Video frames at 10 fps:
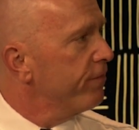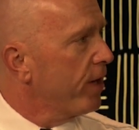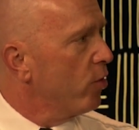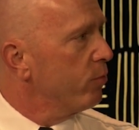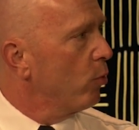
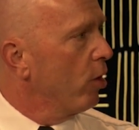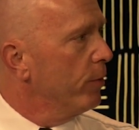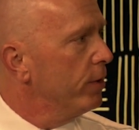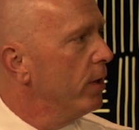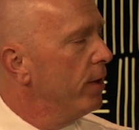Fire
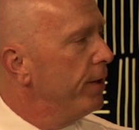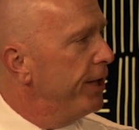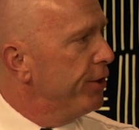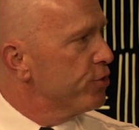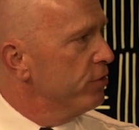Department,
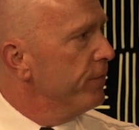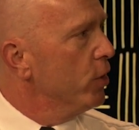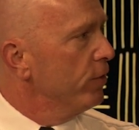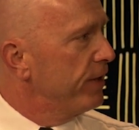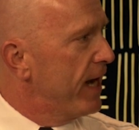
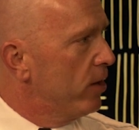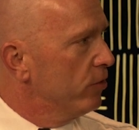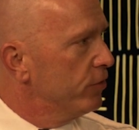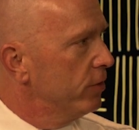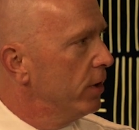Hendersonville, and
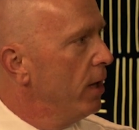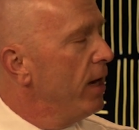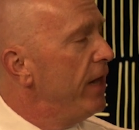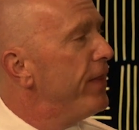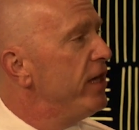Gallatin.
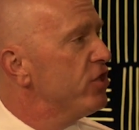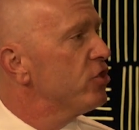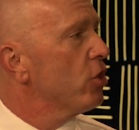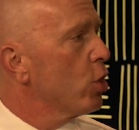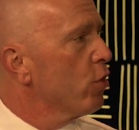And they
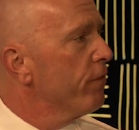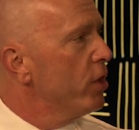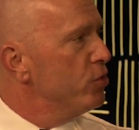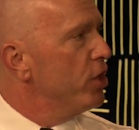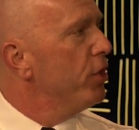serve
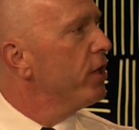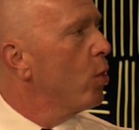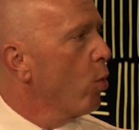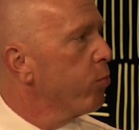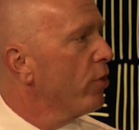those
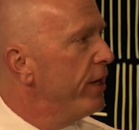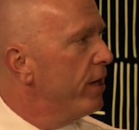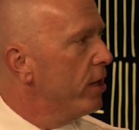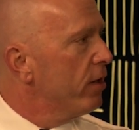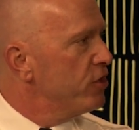unincorporated
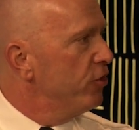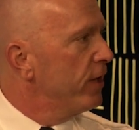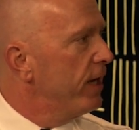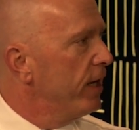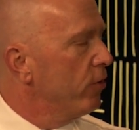areas in the
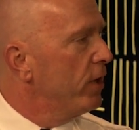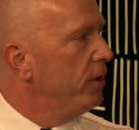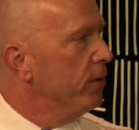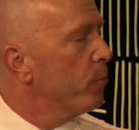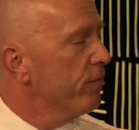
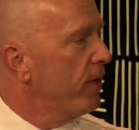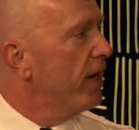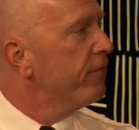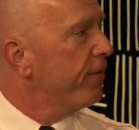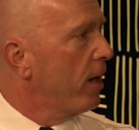county and
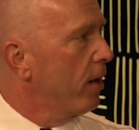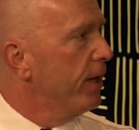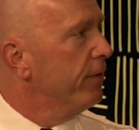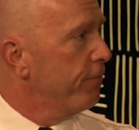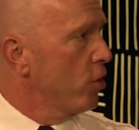provide fire
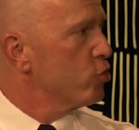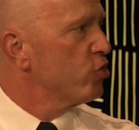and first